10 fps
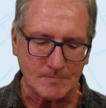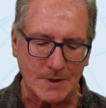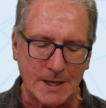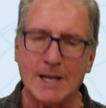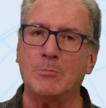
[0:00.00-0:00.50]

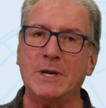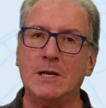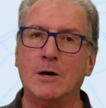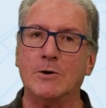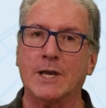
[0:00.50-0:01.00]

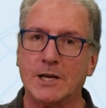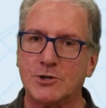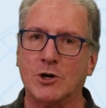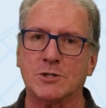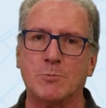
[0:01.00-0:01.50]
albedo, they get
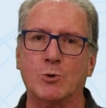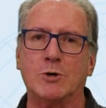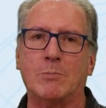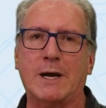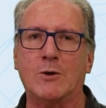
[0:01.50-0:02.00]

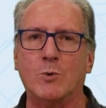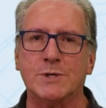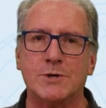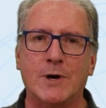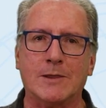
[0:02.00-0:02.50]
transported by the winds
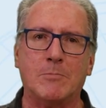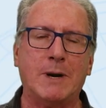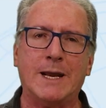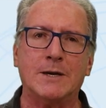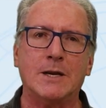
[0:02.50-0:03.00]
around the
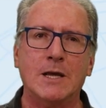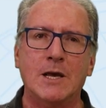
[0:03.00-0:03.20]
planet.